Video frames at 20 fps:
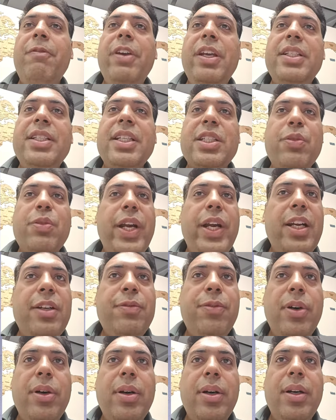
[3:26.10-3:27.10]
We just
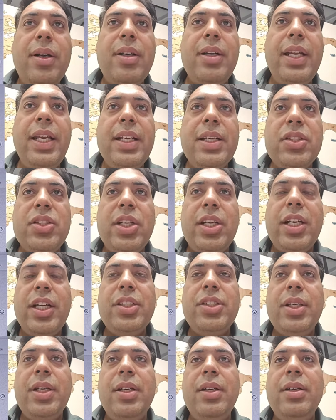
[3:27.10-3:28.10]
wait for
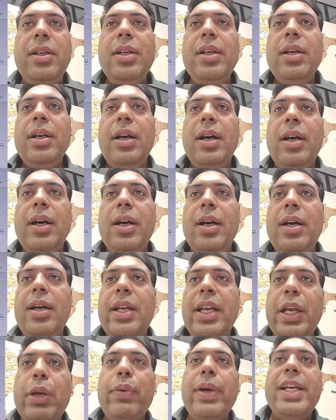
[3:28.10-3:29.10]
reconsideration
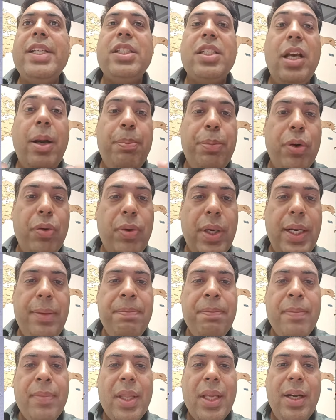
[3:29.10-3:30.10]
request
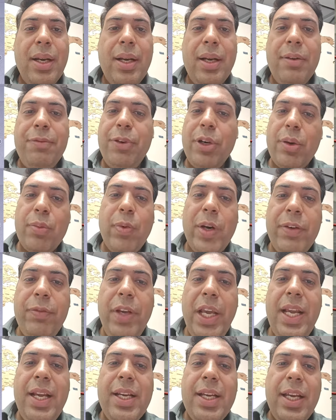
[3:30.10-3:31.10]
approval for 1
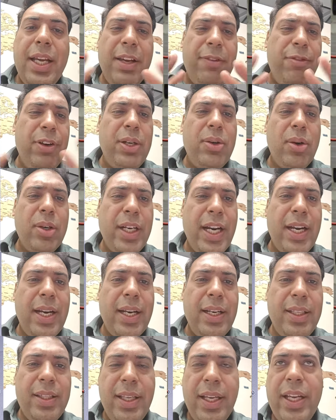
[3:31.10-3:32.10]
week. If we don't get
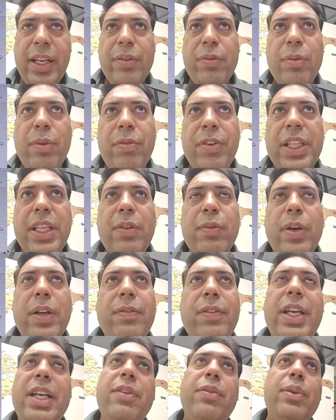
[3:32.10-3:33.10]
anything in within
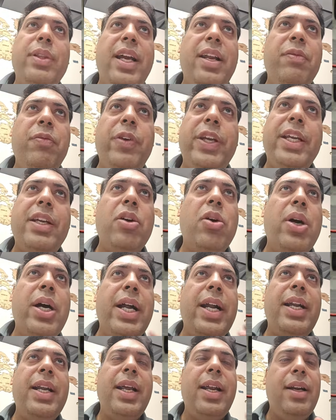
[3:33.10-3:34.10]
1 week, then we go
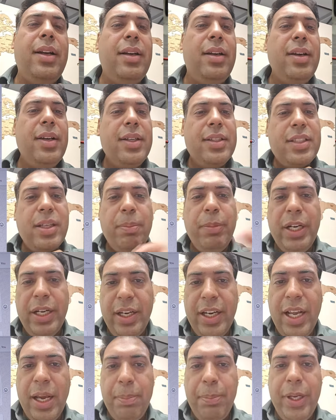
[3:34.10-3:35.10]
ahead and submit
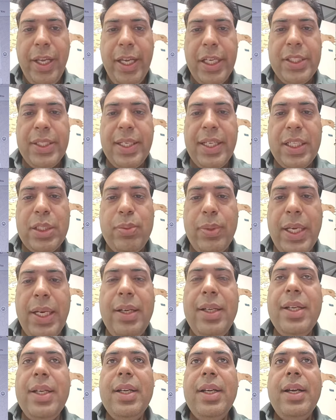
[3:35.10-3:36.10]
reapplication as
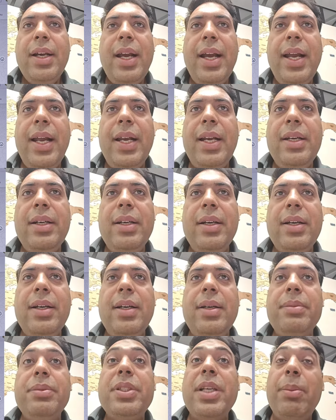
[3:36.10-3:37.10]
well. And
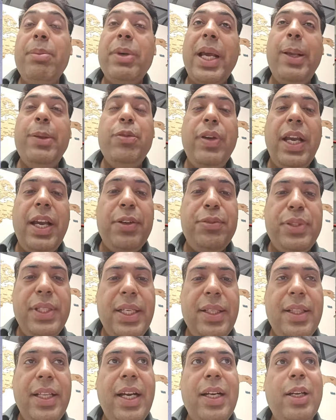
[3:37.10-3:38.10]
sometimes we have
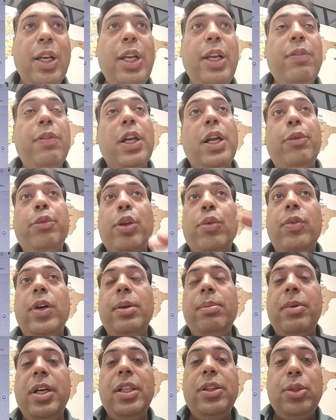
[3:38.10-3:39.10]
seen that even after
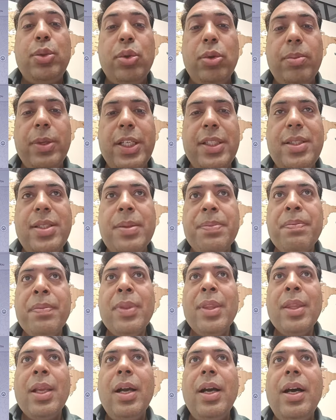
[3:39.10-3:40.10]
1 month, 2 months,
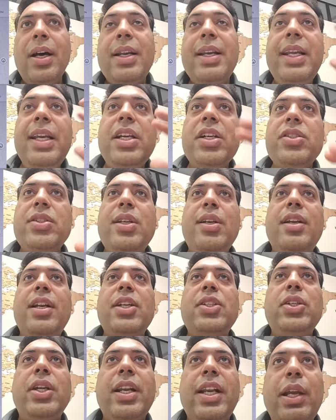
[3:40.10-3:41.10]

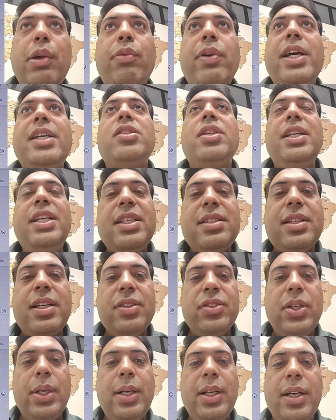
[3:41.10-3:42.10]
reconsideration request is
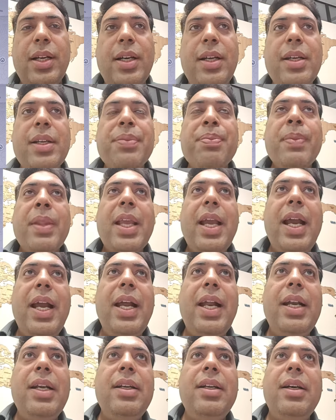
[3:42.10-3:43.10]
considered,
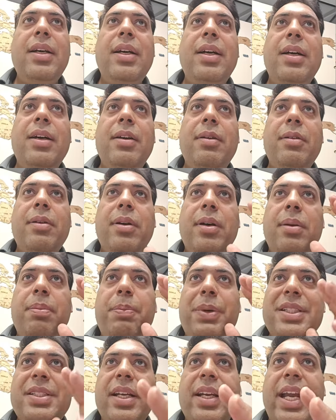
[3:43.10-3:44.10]
and a
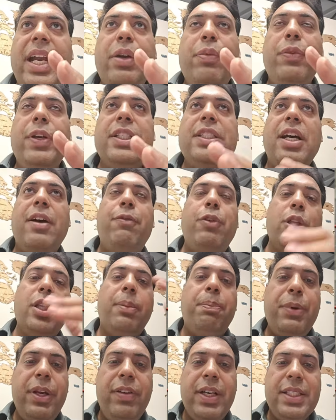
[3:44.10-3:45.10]
person get visa for
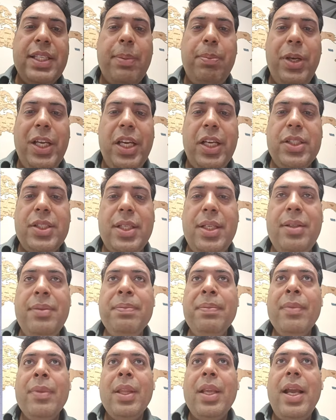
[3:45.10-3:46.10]
the previous application,
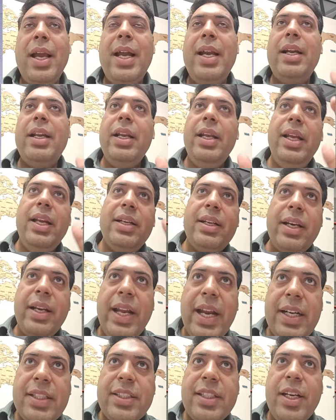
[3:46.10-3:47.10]
and it
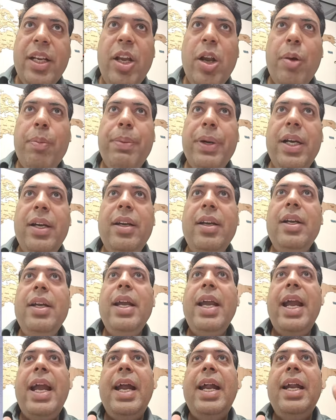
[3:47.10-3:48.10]
gets reopened,
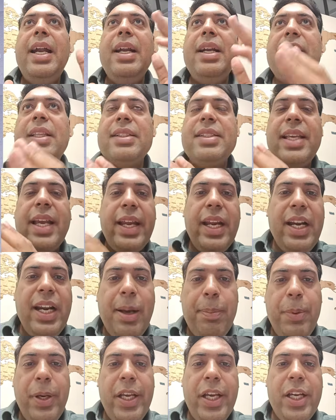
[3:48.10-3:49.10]
and the second
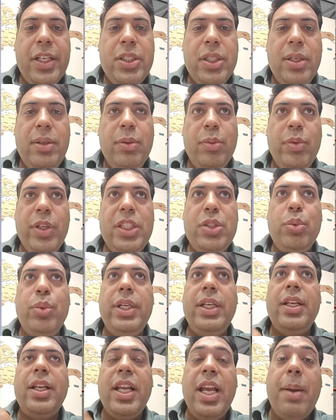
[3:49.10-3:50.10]
application which
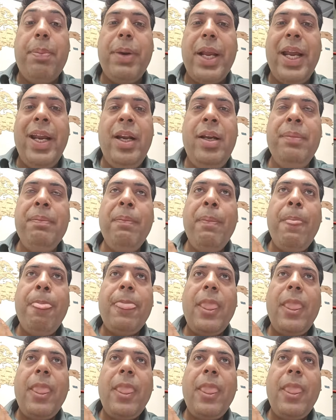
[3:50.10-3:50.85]
we reapplied,